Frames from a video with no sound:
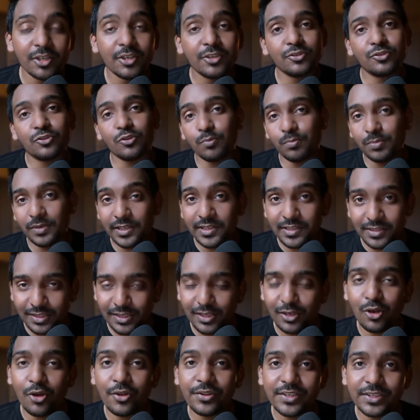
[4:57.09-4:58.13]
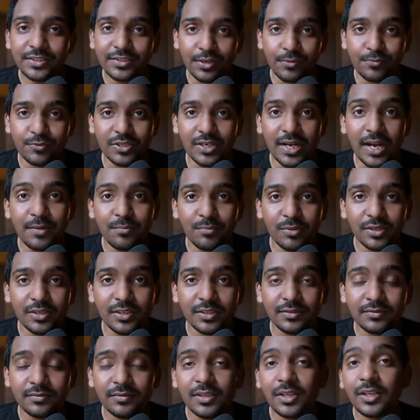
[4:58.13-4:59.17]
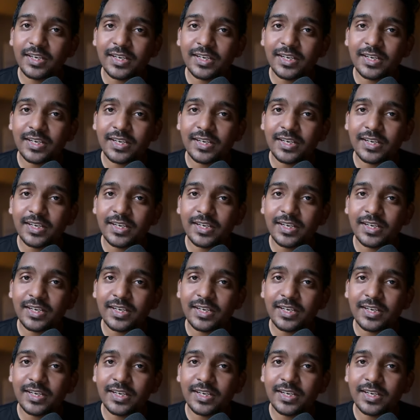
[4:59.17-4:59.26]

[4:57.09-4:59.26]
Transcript: So please click on that subscribe button.